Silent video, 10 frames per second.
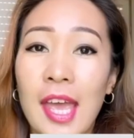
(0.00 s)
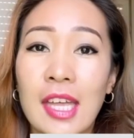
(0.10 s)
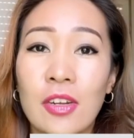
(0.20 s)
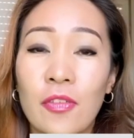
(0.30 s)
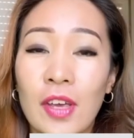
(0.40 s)

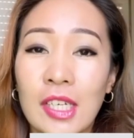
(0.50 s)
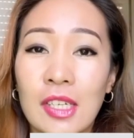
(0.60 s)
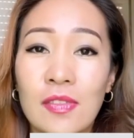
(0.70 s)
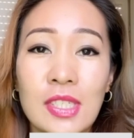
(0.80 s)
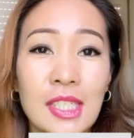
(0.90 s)
and
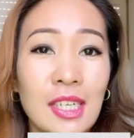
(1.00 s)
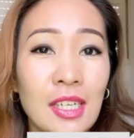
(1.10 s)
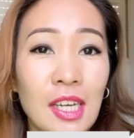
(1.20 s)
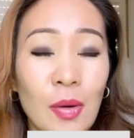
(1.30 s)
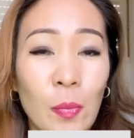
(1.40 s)
effective
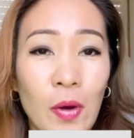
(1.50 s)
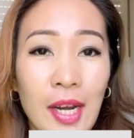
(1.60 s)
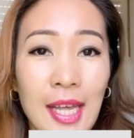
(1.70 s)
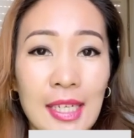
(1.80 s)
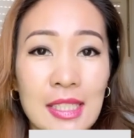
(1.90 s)
skincare
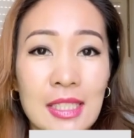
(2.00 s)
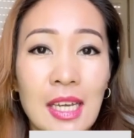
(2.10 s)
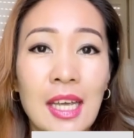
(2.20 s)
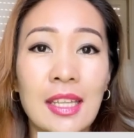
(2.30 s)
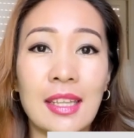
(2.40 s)
products
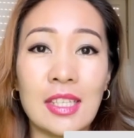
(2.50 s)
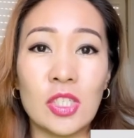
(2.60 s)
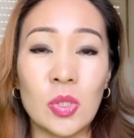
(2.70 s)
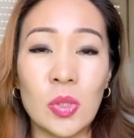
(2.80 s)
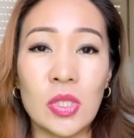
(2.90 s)
that
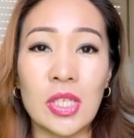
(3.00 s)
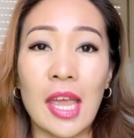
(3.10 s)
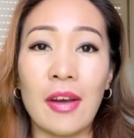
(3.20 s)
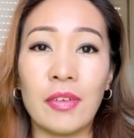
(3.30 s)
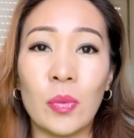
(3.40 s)
suits
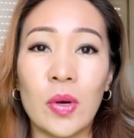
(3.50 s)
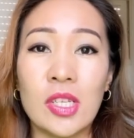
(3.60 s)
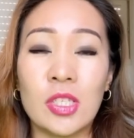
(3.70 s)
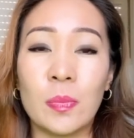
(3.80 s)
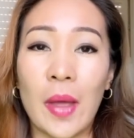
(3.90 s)

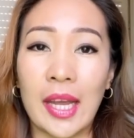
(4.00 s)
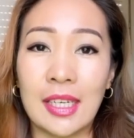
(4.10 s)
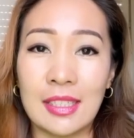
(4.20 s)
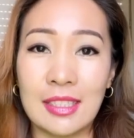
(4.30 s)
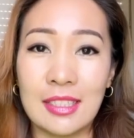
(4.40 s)
everyone's
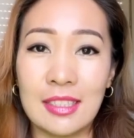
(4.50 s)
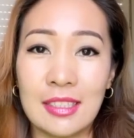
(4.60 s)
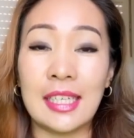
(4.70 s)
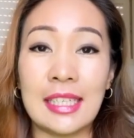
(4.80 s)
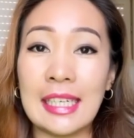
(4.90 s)
packet.
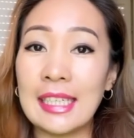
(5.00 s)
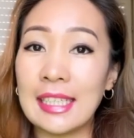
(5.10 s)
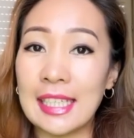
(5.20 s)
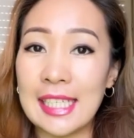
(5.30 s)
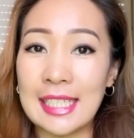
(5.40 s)
The
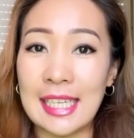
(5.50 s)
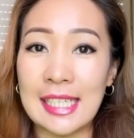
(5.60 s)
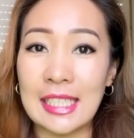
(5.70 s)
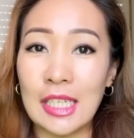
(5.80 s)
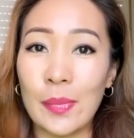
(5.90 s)
INKEY List
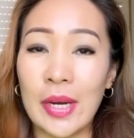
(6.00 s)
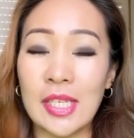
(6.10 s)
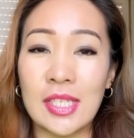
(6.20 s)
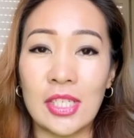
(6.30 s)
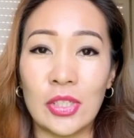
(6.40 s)
Niacinamide
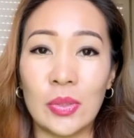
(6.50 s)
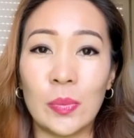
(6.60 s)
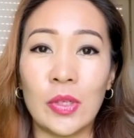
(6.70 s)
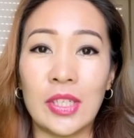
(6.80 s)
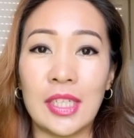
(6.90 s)
Serum
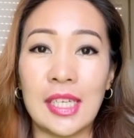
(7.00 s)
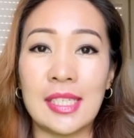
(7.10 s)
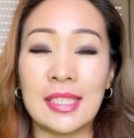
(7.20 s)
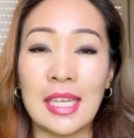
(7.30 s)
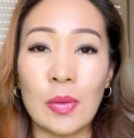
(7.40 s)

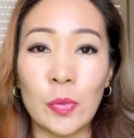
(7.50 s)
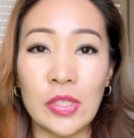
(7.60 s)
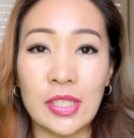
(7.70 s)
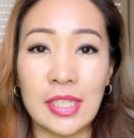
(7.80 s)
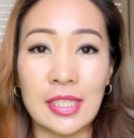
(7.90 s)
contains 10%
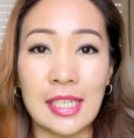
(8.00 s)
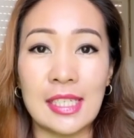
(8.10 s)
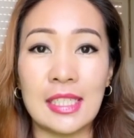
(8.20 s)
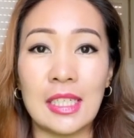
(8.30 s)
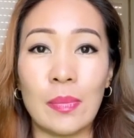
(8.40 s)

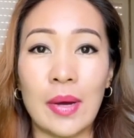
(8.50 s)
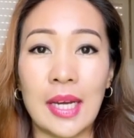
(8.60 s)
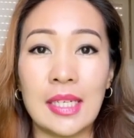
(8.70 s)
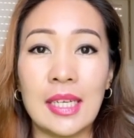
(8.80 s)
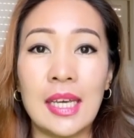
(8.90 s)

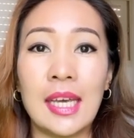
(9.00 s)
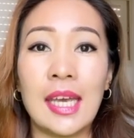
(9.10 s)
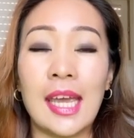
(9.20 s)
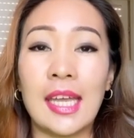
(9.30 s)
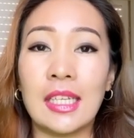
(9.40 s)
niacinamide
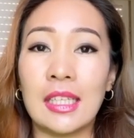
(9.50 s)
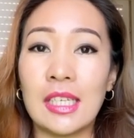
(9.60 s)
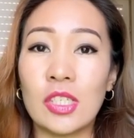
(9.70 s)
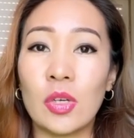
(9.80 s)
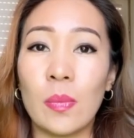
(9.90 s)
and it
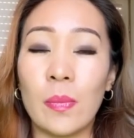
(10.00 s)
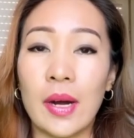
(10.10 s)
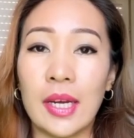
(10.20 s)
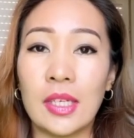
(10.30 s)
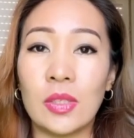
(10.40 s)
is
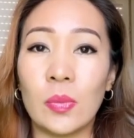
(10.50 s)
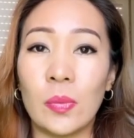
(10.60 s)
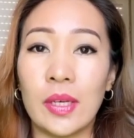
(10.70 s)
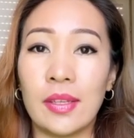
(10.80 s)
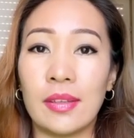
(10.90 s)
combined
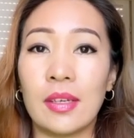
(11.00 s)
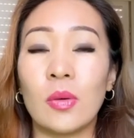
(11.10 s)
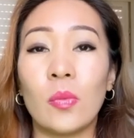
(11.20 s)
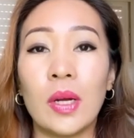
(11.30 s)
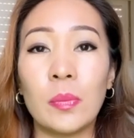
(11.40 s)
with
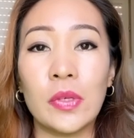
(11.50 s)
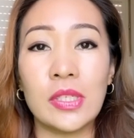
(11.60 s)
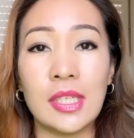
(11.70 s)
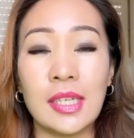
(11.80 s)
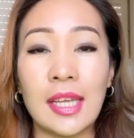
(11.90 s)
1%
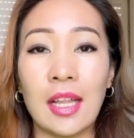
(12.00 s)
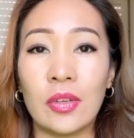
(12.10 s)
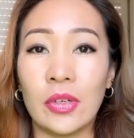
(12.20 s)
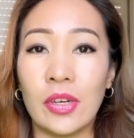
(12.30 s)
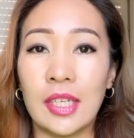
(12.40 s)

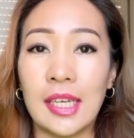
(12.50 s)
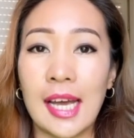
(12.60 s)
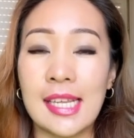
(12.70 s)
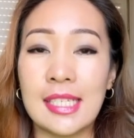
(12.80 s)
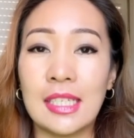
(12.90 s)
hyaluronic
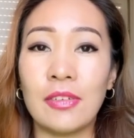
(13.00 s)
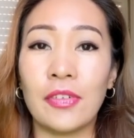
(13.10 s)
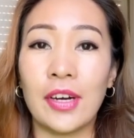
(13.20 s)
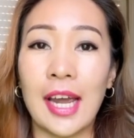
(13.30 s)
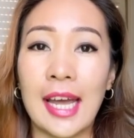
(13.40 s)
acid
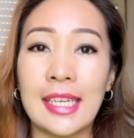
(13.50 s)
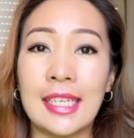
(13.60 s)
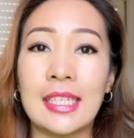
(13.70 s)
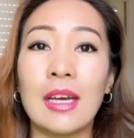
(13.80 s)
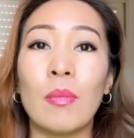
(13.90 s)
for
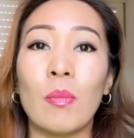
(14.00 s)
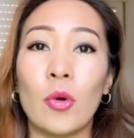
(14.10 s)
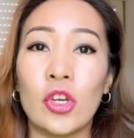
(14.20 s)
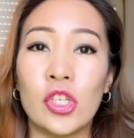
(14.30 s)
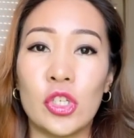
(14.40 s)
added
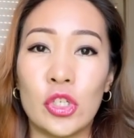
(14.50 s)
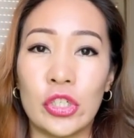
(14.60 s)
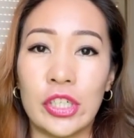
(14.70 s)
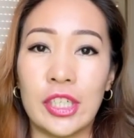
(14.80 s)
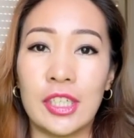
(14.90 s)

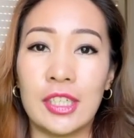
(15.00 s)
moisture.